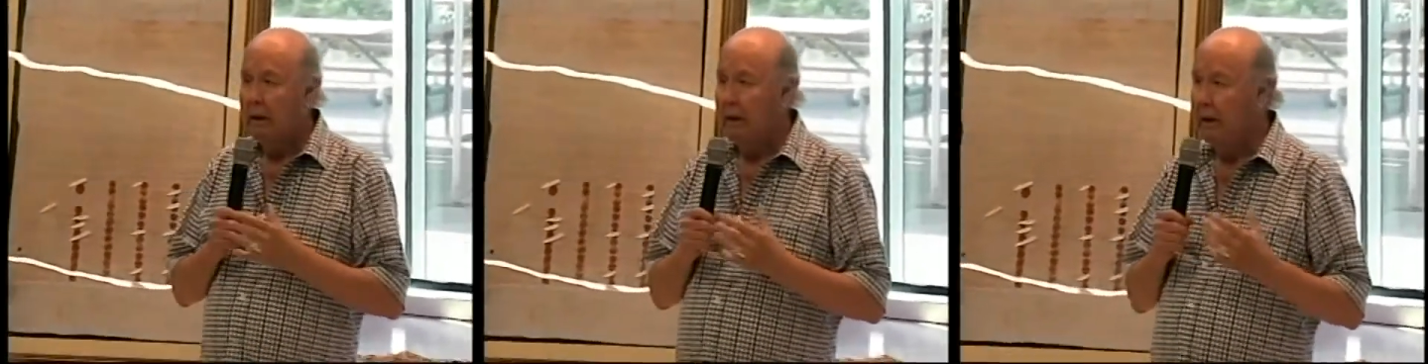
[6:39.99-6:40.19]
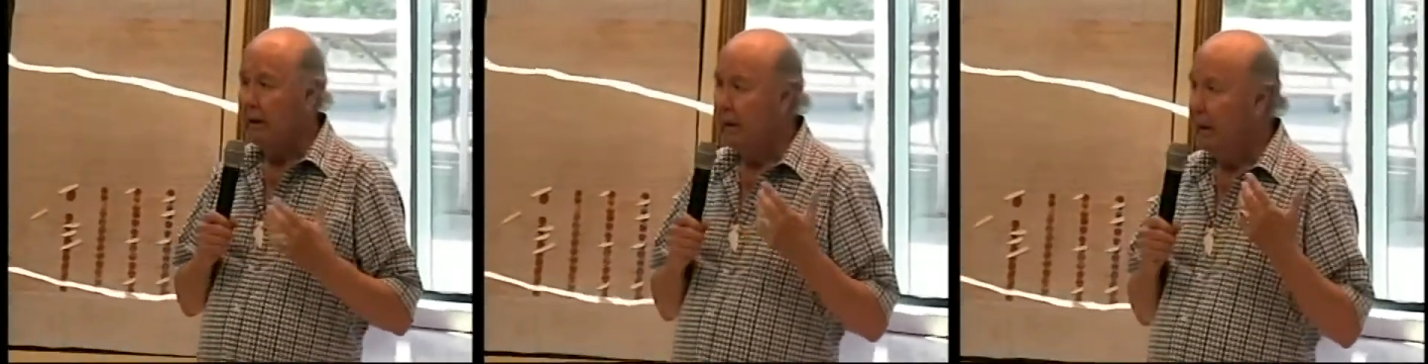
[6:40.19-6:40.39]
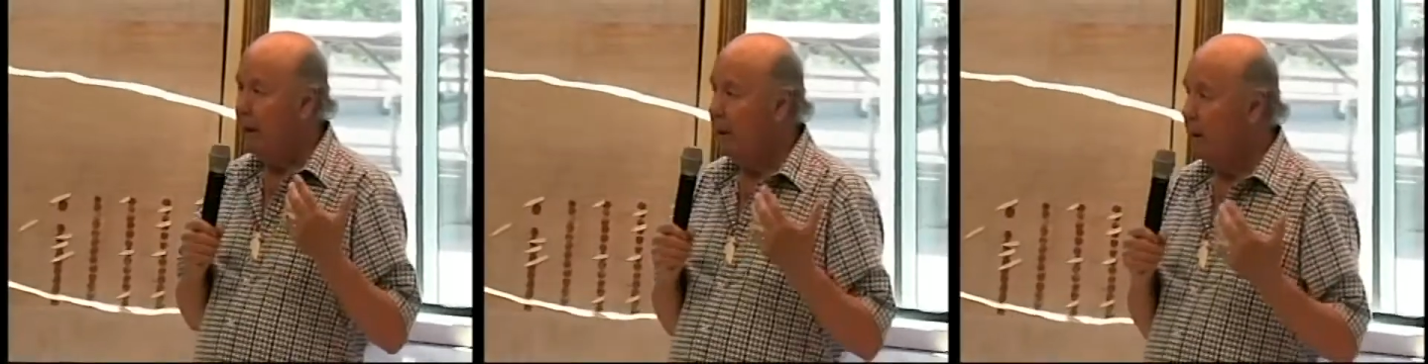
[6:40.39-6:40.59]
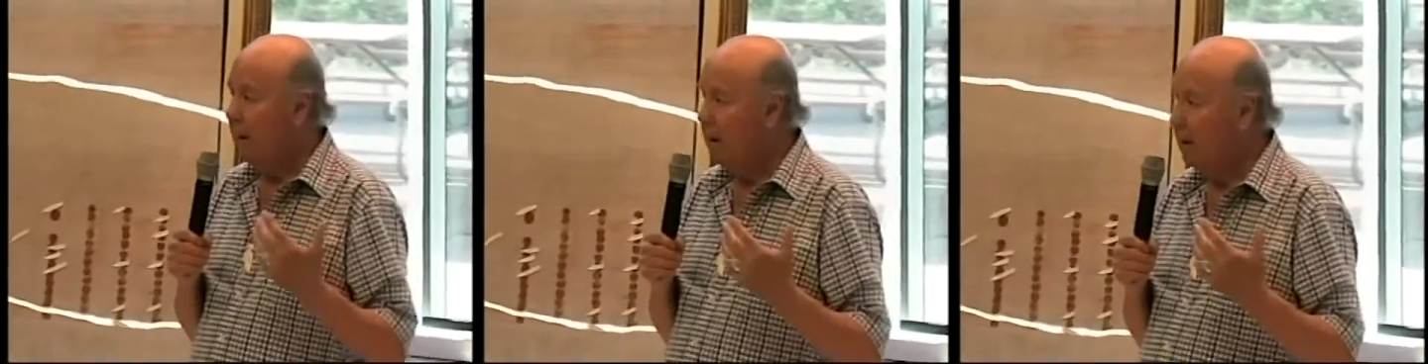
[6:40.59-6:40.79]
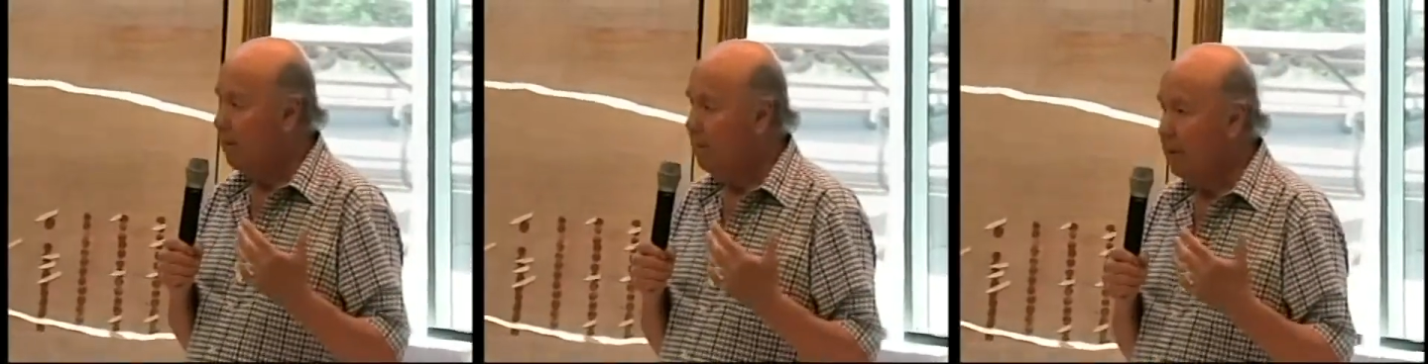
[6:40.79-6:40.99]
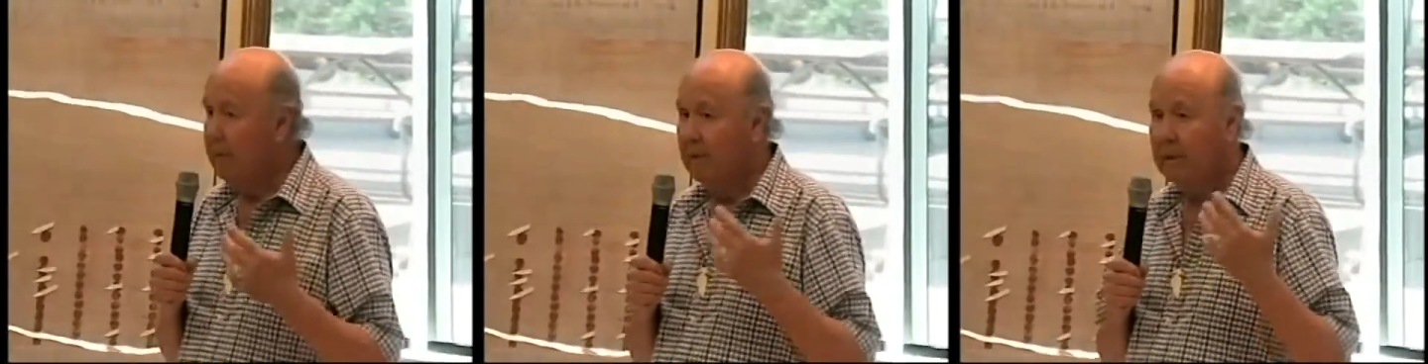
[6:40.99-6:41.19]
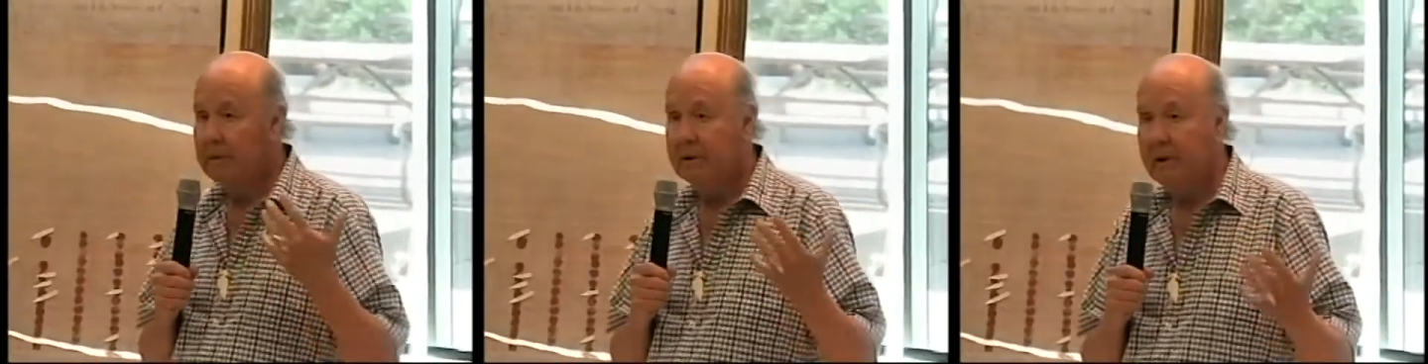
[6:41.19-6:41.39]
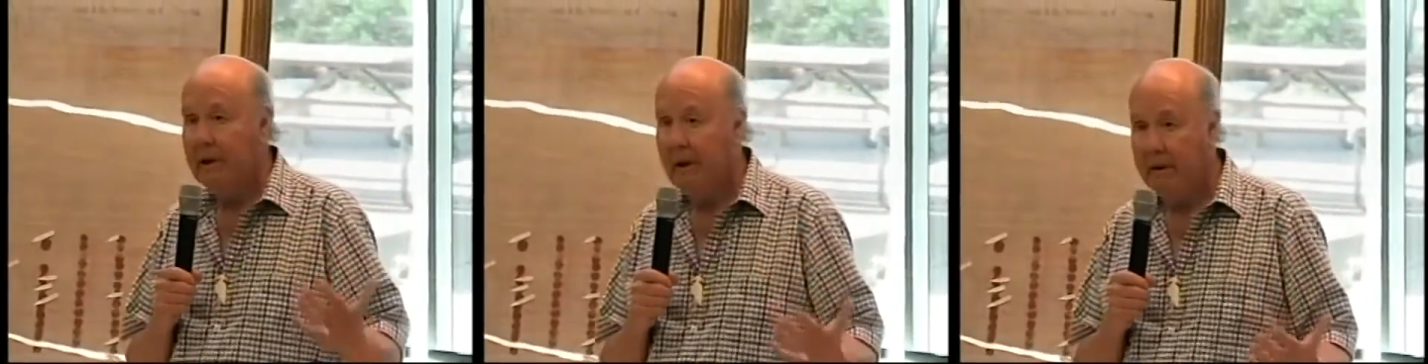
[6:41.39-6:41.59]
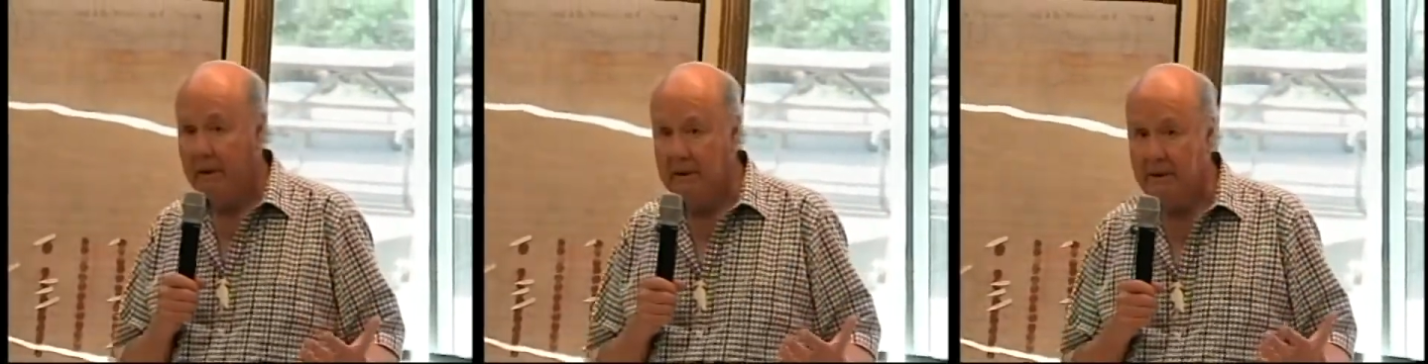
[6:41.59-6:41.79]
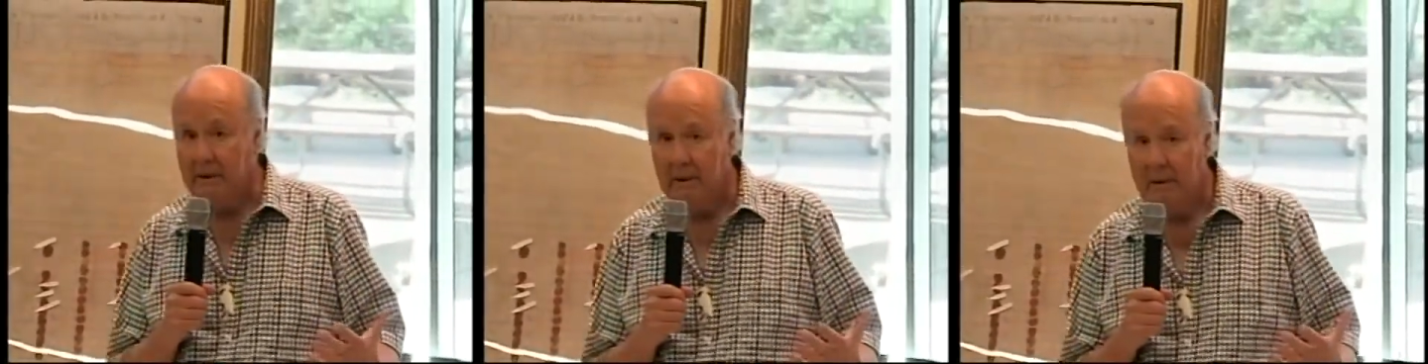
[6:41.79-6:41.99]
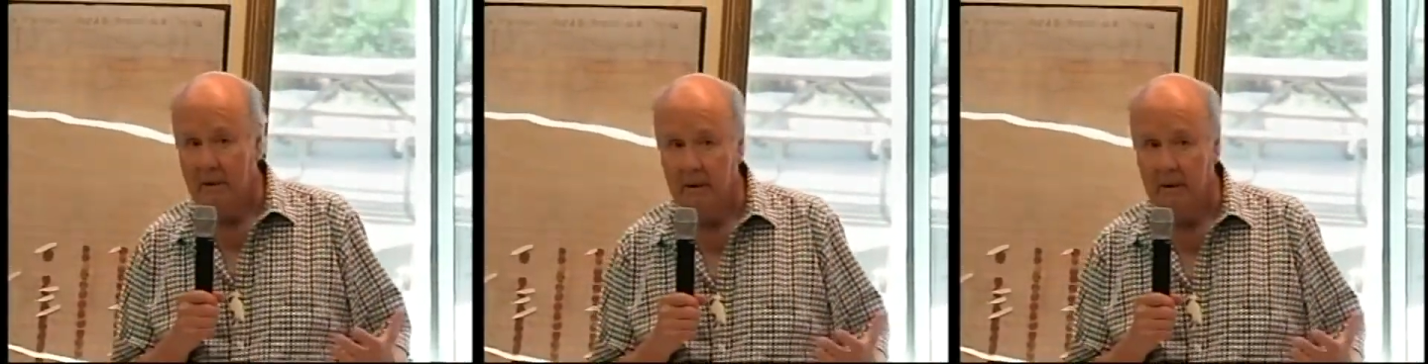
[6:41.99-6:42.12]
And they are revolutionaries.